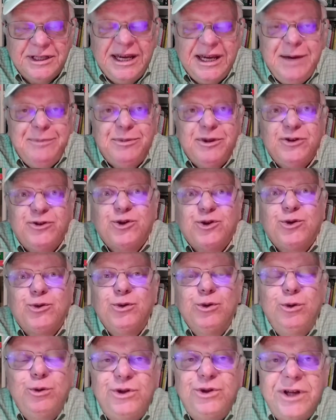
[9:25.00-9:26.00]
keep the
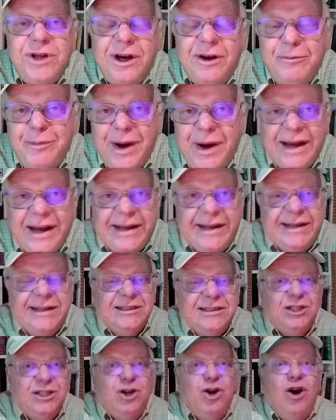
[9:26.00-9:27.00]
screws of my
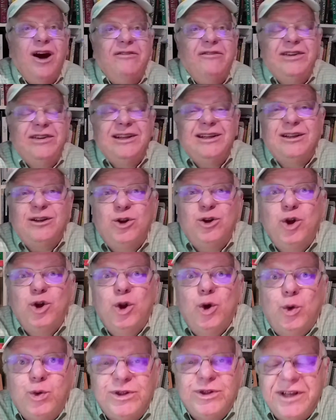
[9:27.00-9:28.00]
coffin
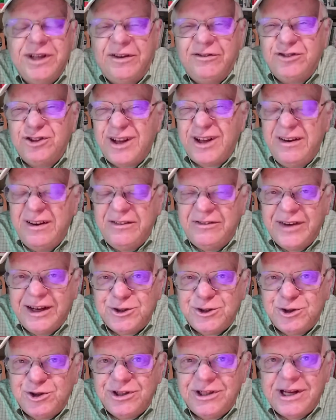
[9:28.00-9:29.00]
loose if
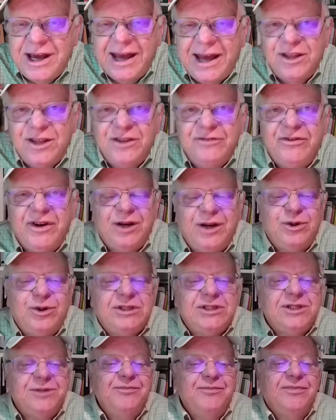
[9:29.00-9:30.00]
I should die of the
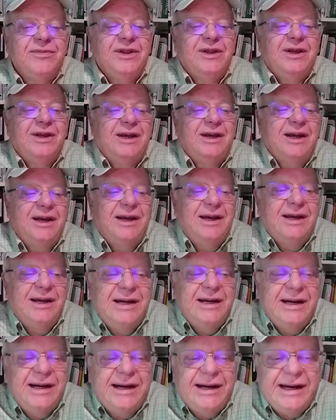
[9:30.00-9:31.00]
virus.
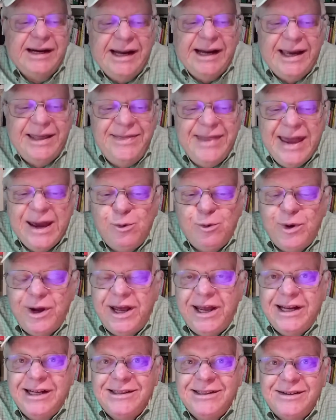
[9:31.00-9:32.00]
And that
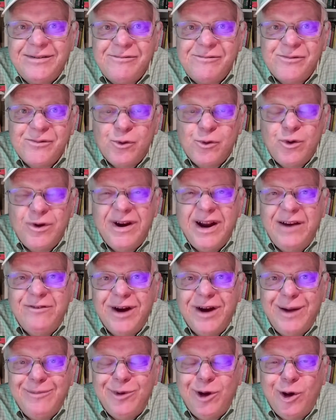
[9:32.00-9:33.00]
way,
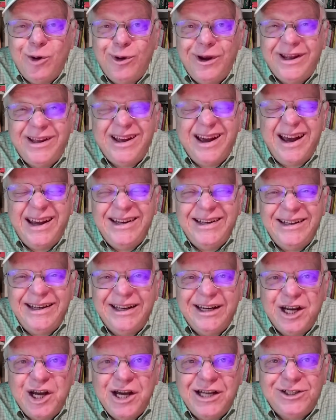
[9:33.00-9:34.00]
wherever I'm going, I can
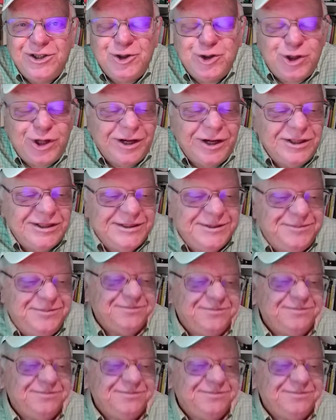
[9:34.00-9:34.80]
get a head start.